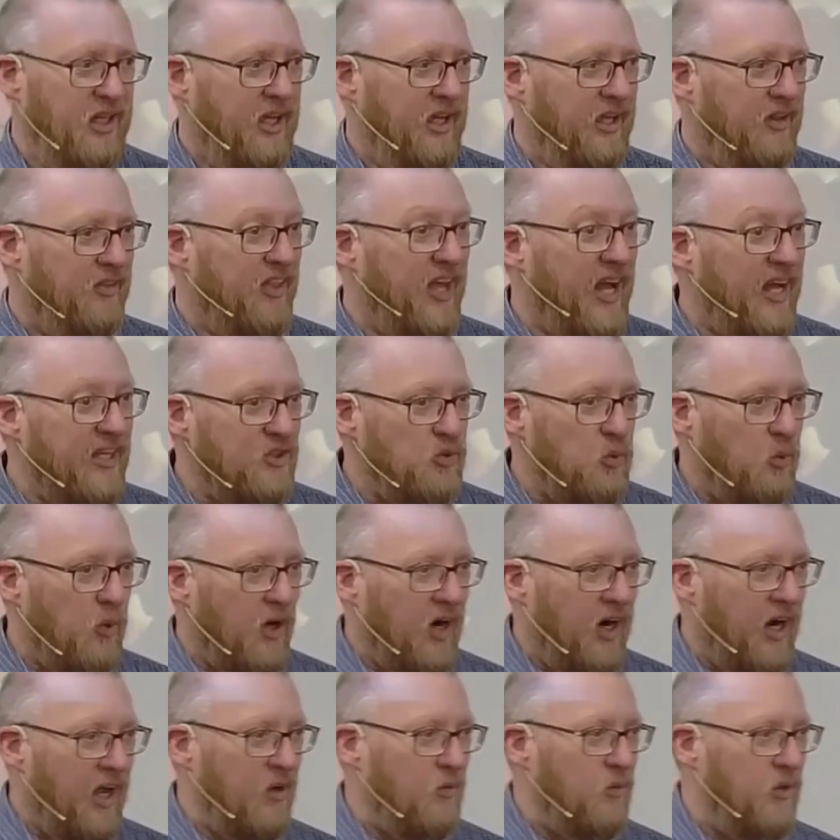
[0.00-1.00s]
That's where
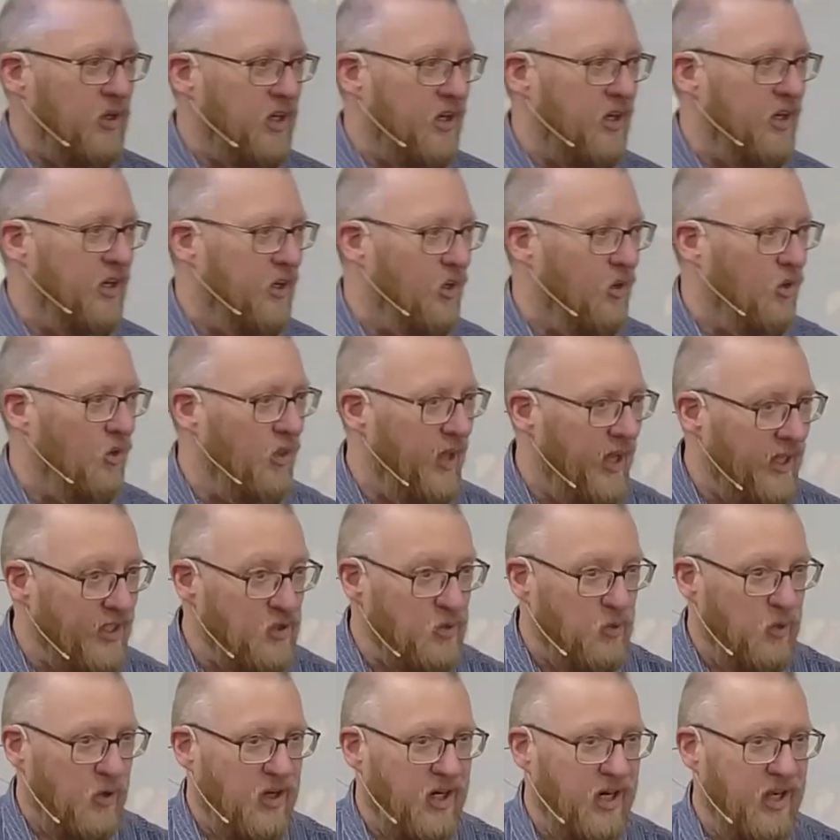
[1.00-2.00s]
I want to go. That's
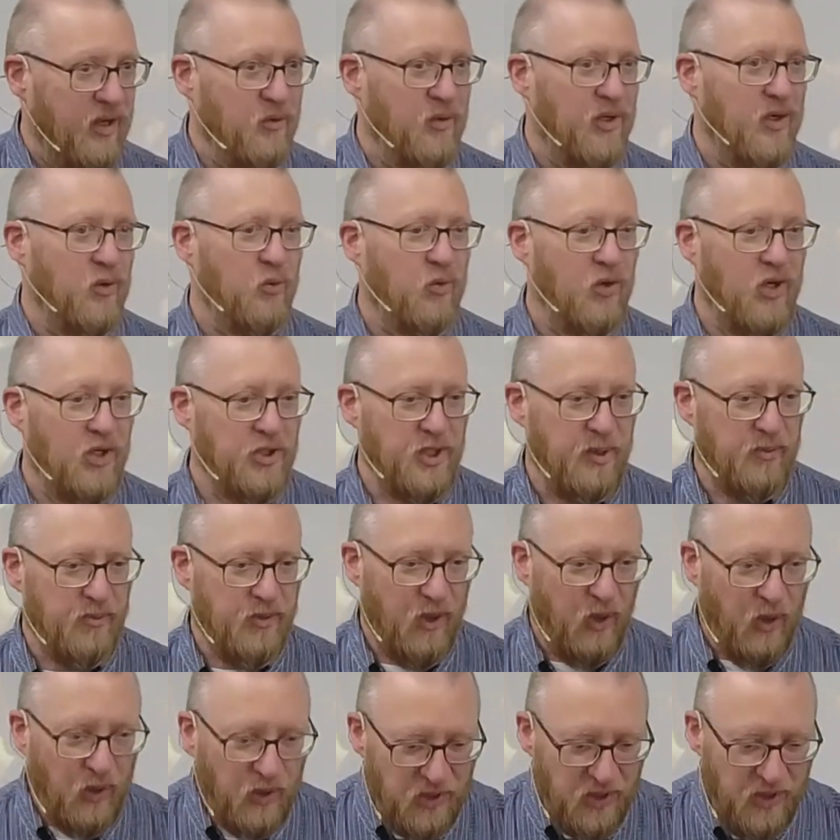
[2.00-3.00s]
where I want to worship.
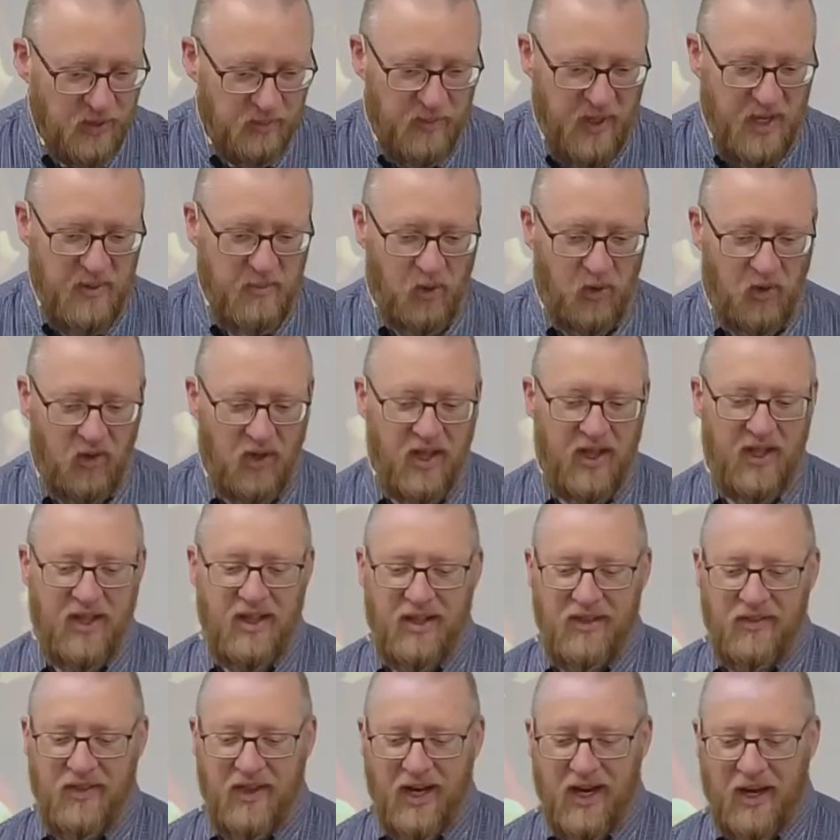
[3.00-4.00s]
Those are the people
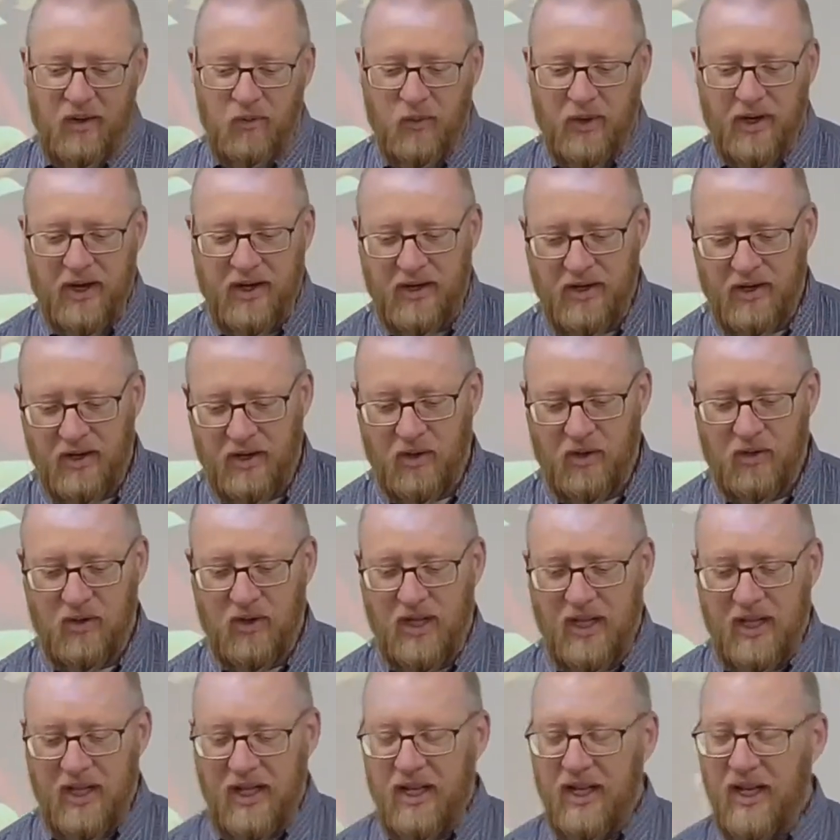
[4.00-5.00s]
that I want to know.
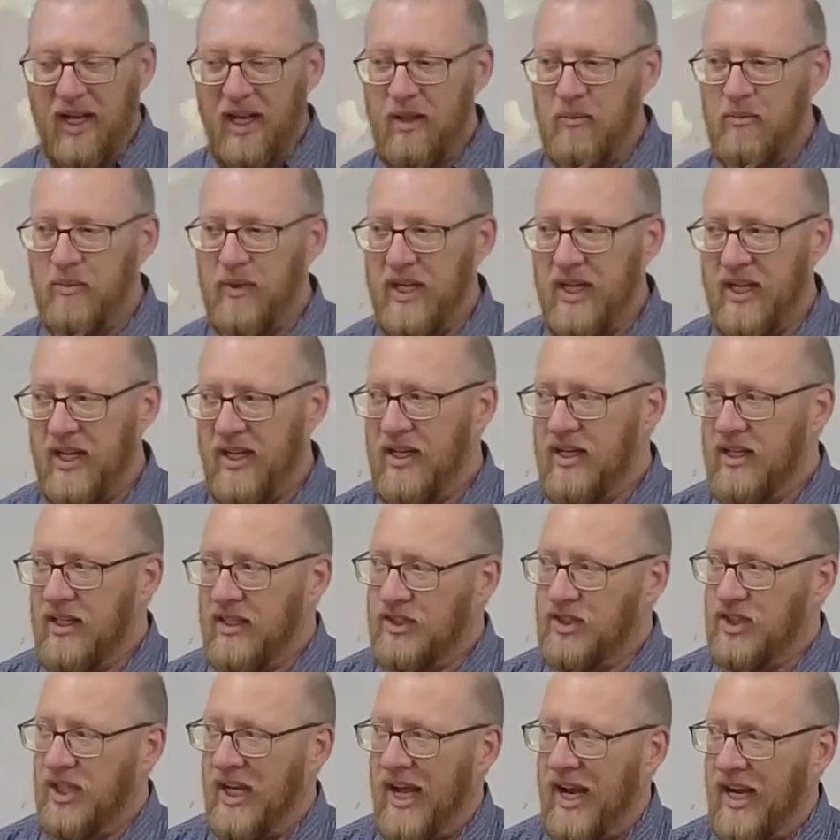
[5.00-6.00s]
Let me
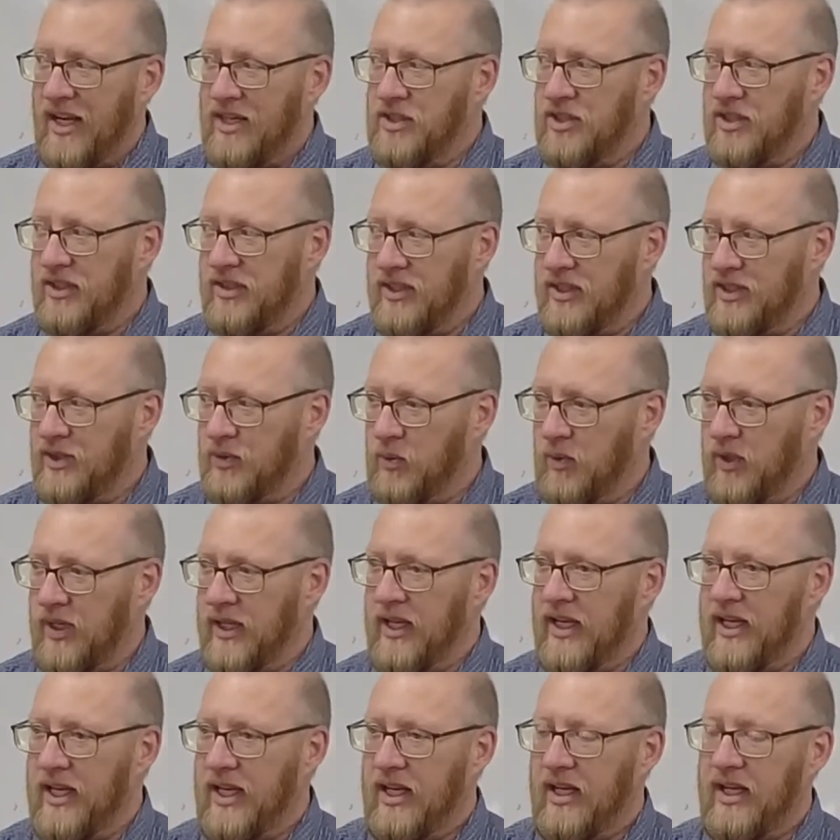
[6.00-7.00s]
challenge you this way.